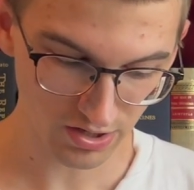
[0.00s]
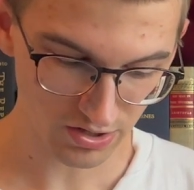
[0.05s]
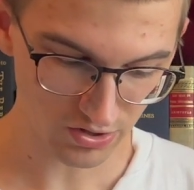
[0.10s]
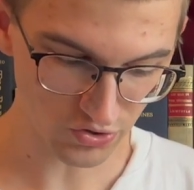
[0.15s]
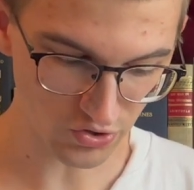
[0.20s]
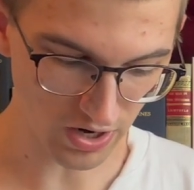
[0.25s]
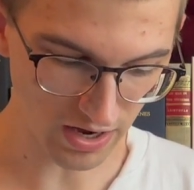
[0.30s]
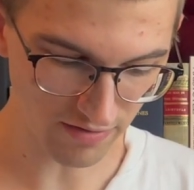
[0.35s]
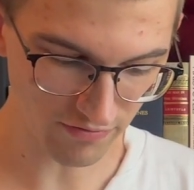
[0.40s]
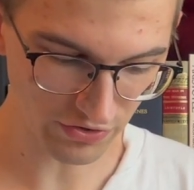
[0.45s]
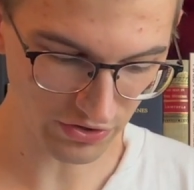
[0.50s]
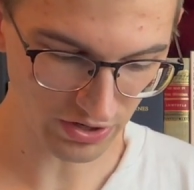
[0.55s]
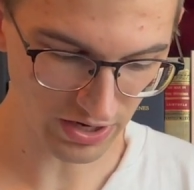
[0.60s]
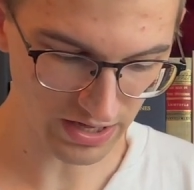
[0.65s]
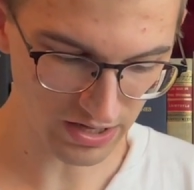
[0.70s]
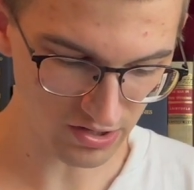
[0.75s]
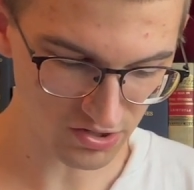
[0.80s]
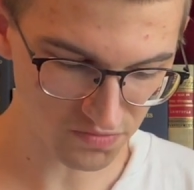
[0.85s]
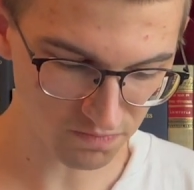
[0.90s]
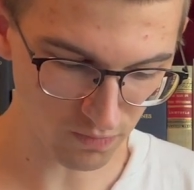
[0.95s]
Driving
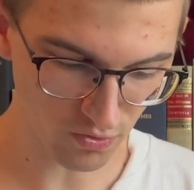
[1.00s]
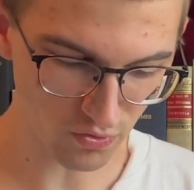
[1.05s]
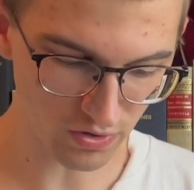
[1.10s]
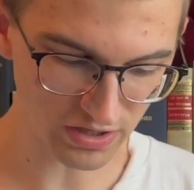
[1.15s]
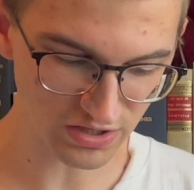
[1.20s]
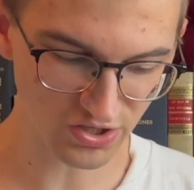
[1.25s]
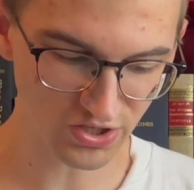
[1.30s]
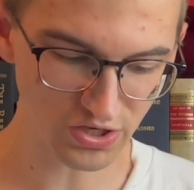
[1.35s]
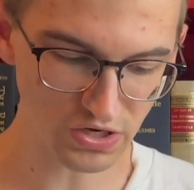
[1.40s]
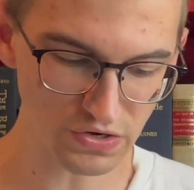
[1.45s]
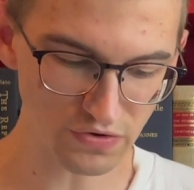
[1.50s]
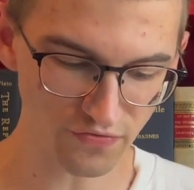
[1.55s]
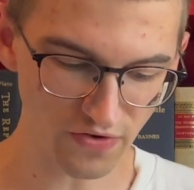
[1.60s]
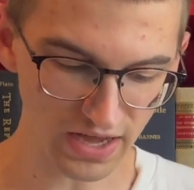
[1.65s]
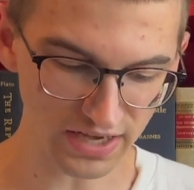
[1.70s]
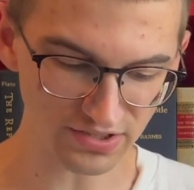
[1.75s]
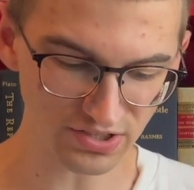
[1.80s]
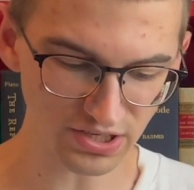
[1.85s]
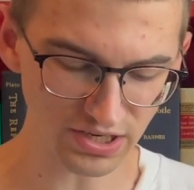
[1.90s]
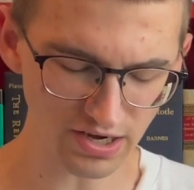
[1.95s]
nails points to
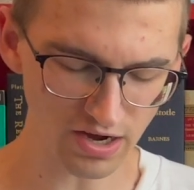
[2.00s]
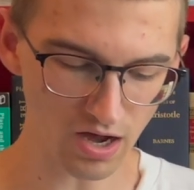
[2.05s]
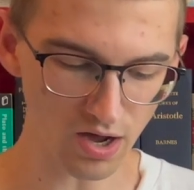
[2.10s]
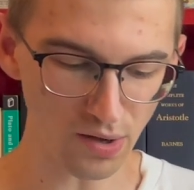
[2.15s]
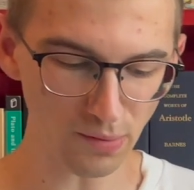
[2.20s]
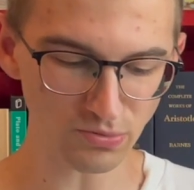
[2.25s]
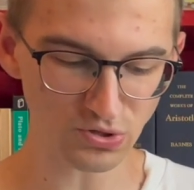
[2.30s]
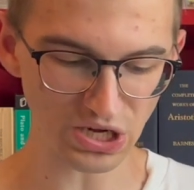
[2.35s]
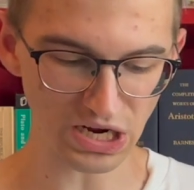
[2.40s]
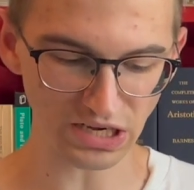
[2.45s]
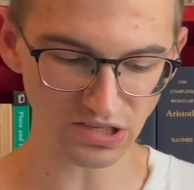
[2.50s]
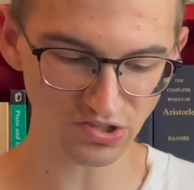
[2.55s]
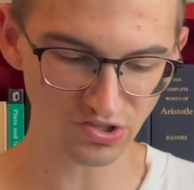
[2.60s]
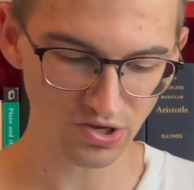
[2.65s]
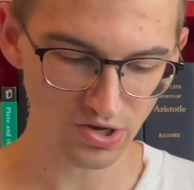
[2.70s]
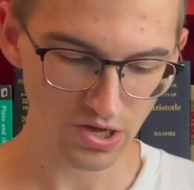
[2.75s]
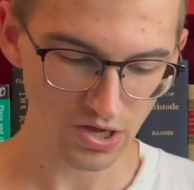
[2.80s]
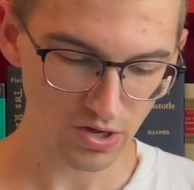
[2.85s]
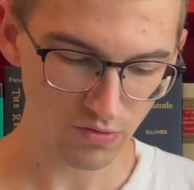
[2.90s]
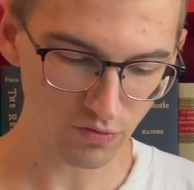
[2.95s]
fastening objects,
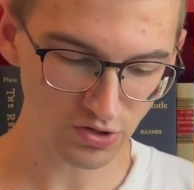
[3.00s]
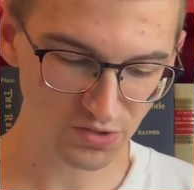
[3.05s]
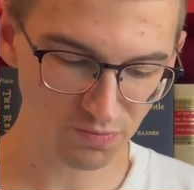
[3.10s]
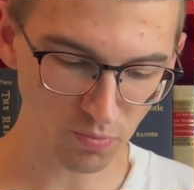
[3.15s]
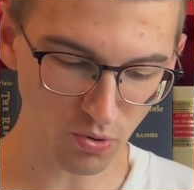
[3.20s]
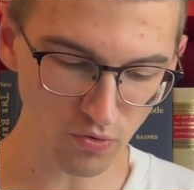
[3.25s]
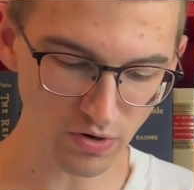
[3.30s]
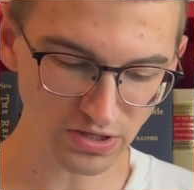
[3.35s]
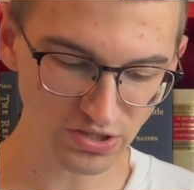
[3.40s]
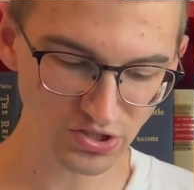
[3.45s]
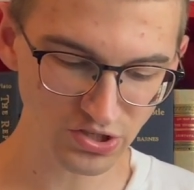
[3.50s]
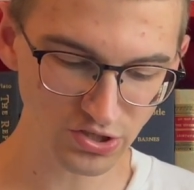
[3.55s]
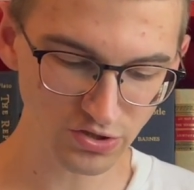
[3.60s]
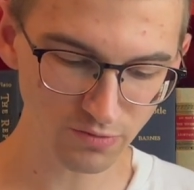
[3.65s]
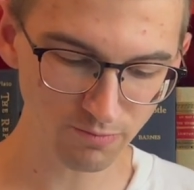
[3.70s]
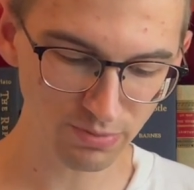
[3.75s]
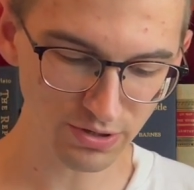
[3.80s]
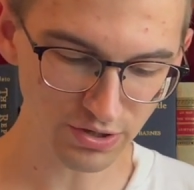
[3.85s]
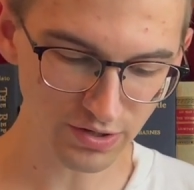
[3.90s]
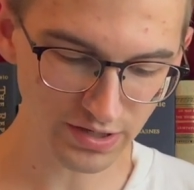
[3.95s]
which points to
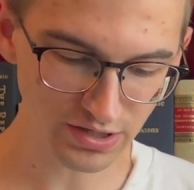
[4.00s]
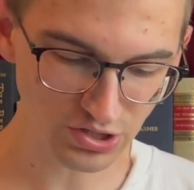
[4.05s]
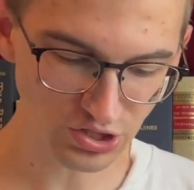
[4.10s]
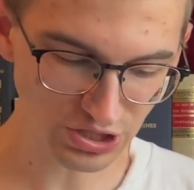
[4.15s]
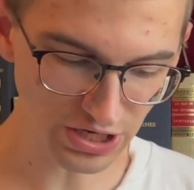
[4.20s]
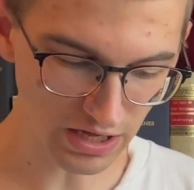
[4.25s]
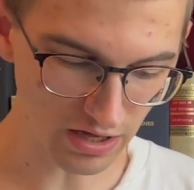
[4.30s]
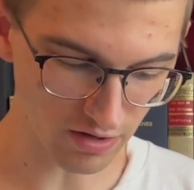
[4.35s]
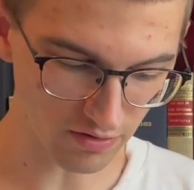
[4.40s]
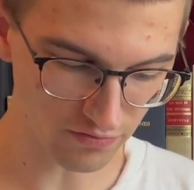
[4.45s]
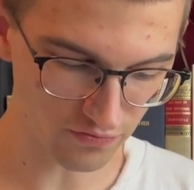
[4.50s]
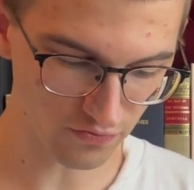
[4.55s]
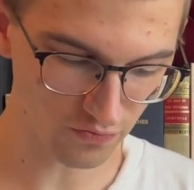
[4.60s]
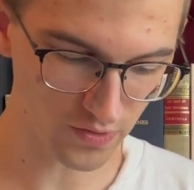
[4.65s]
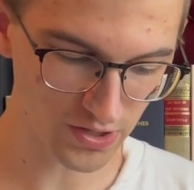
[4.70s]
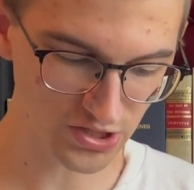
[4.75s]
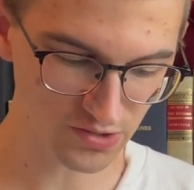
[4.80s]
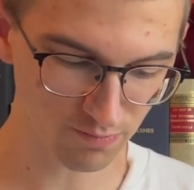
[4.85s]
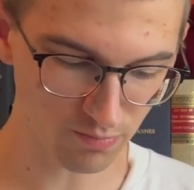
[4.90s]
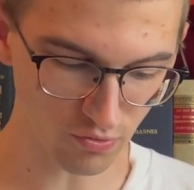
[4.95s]
building a shelf,
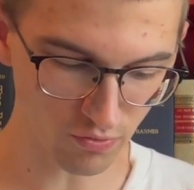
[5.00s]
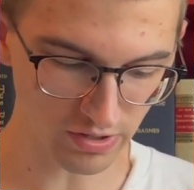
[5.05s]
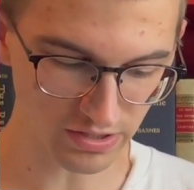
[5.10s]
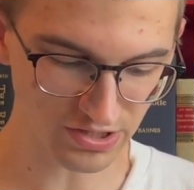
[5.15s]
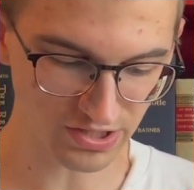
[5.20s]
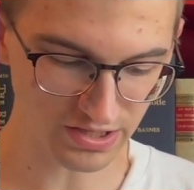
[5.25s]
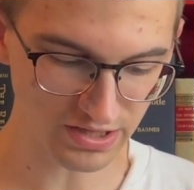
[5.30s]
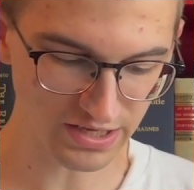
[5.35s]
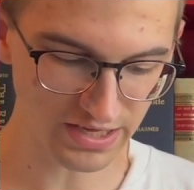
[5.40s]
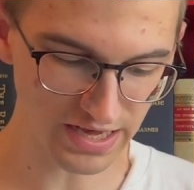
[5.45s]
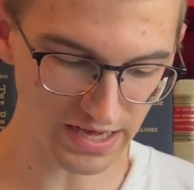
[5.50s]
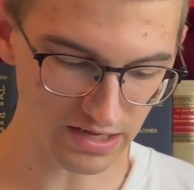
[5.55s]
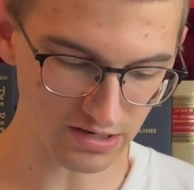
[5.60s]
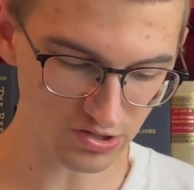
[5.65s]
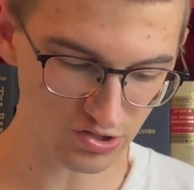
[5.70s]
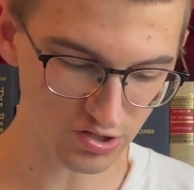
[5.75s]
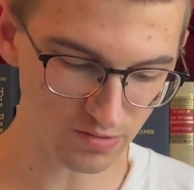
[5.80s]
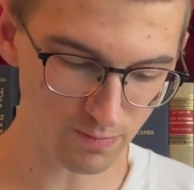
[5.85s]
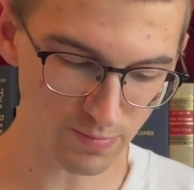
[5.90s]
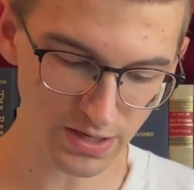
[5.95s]
which points in the end
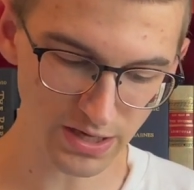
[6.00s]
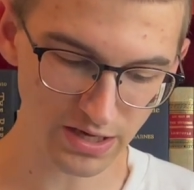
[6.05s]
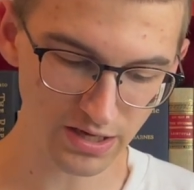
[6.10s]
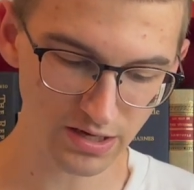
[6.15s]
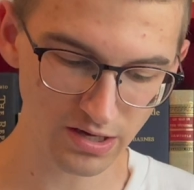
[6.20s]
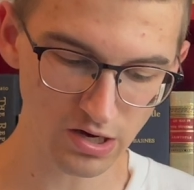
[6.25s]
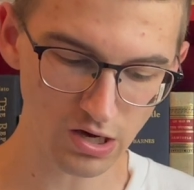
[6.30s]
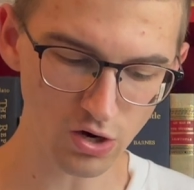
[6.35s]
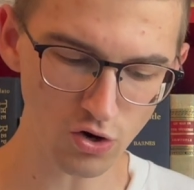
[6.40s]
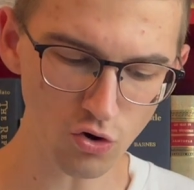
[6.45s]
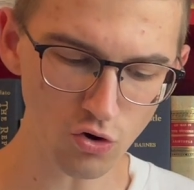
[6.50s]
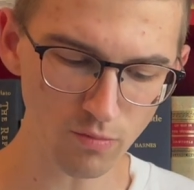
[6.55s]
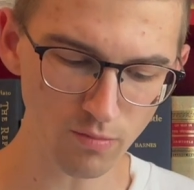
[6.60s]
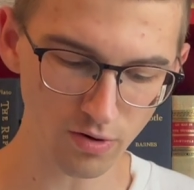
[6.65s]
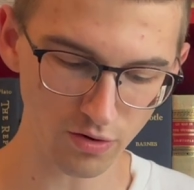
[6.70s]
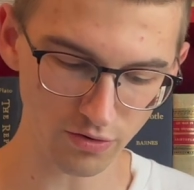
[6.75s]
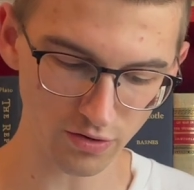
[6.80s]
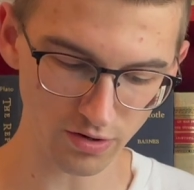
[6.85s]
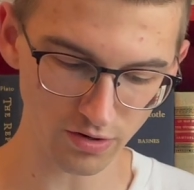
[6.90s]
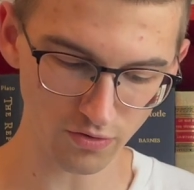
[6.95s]
to being a
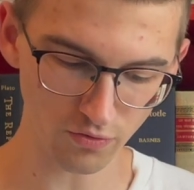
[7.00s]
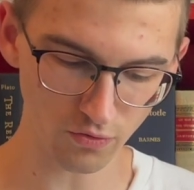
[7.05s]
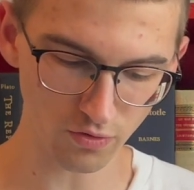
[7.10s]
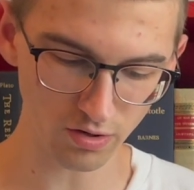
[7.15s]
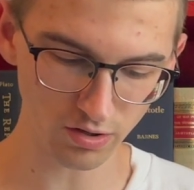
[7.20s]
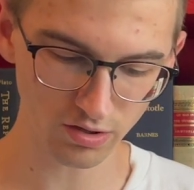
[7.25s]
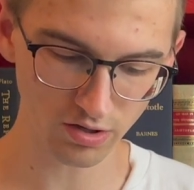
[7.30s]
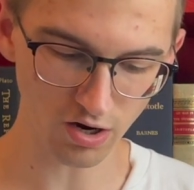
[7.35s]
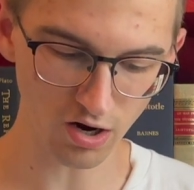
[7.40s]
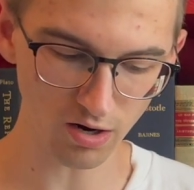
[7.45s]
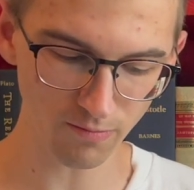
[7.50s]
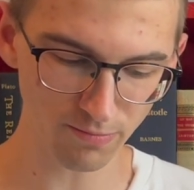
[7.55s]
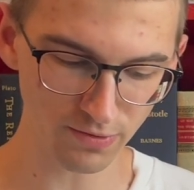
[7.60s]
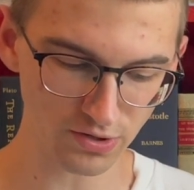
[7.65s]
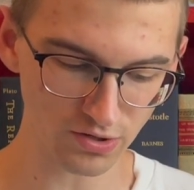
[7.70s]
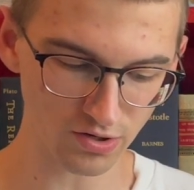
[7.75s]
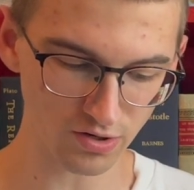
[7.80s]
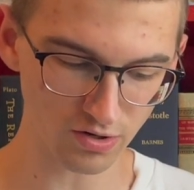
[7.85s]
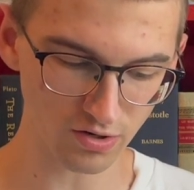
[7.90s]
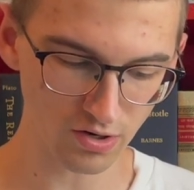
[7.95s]
homeowner, or
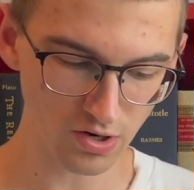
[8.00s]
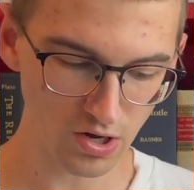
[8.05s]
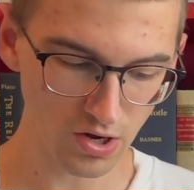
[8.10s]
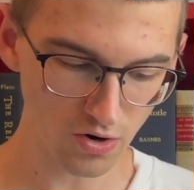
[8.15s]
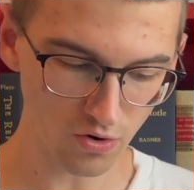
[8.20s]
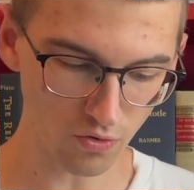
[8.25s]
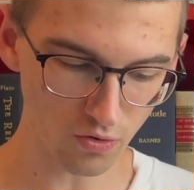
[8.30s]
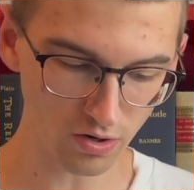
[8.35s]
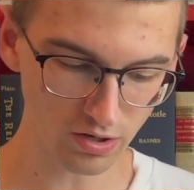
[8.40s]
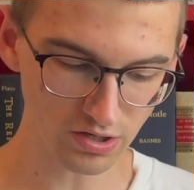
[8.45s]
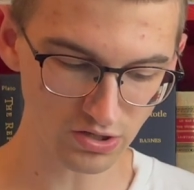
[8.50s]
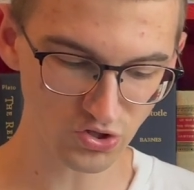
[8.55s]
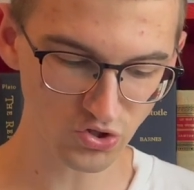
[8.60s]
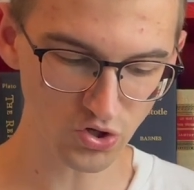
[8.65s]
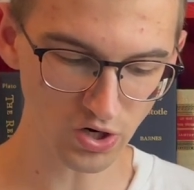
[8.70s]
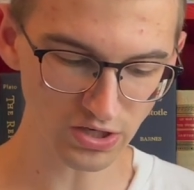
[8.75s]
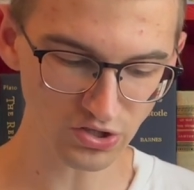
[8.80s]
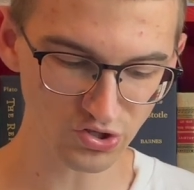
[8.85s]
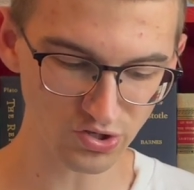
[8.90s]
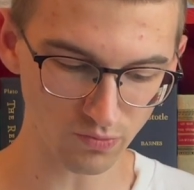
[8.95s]
carpenter, or
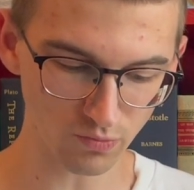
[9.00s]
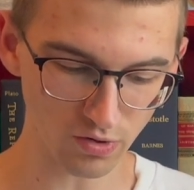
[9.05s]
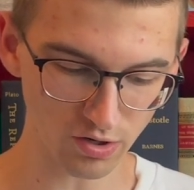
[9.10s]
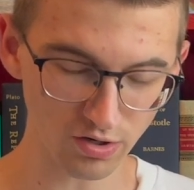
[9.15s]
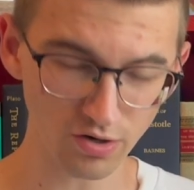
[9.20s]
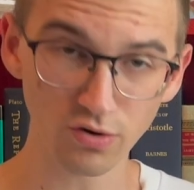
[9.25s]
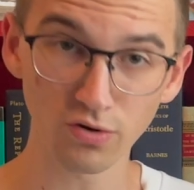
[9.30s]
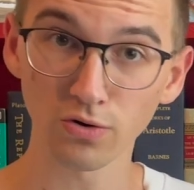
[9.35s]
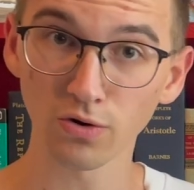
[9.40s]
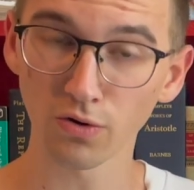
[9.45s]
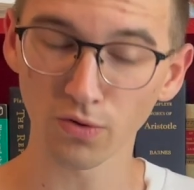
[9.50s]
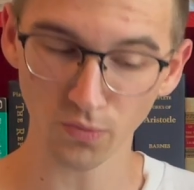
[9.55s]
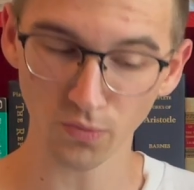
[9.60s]
construction worker, or